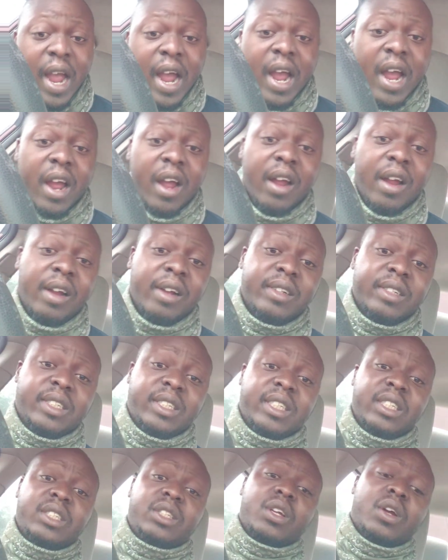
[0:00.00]

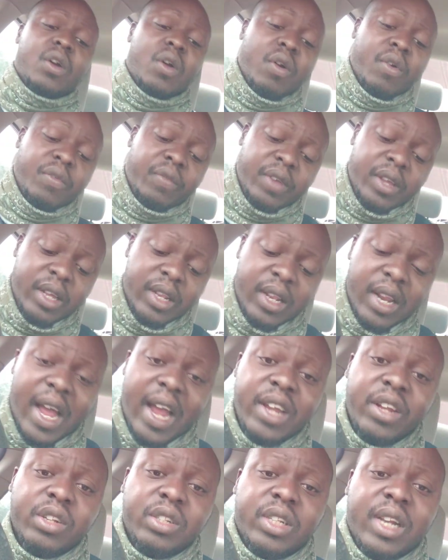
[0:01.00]
Since the COVID,
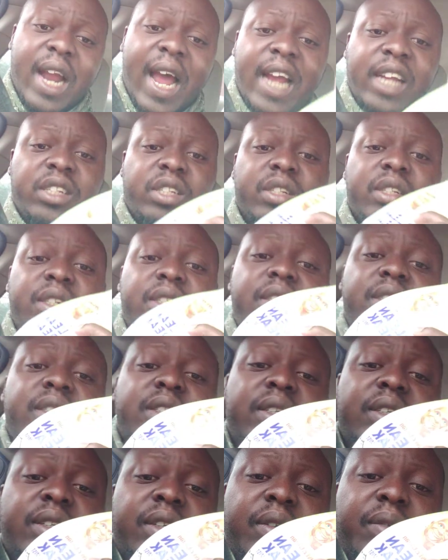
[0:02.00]
I use Lysol,
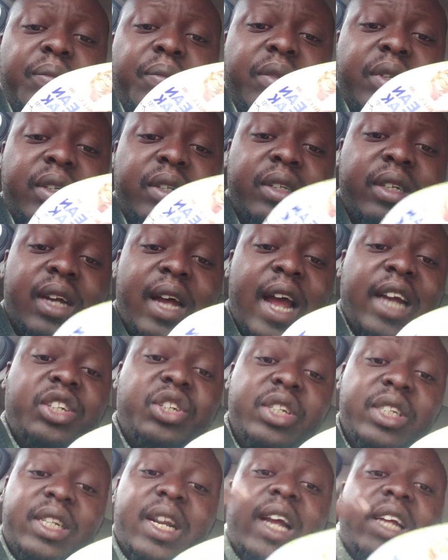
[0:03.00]
but
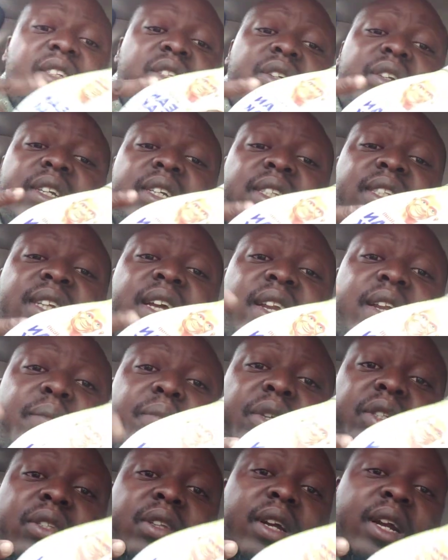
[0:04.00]
actually it's Lysol inside the
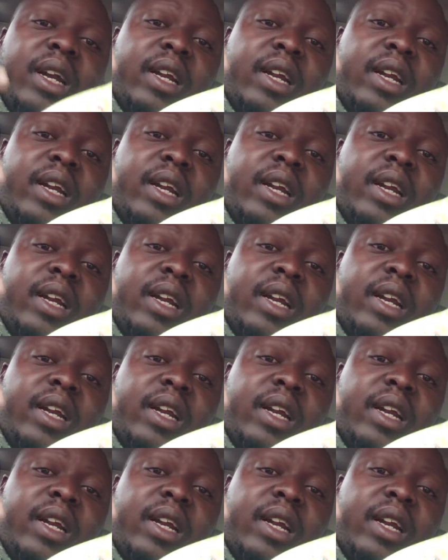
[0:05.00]
Mr.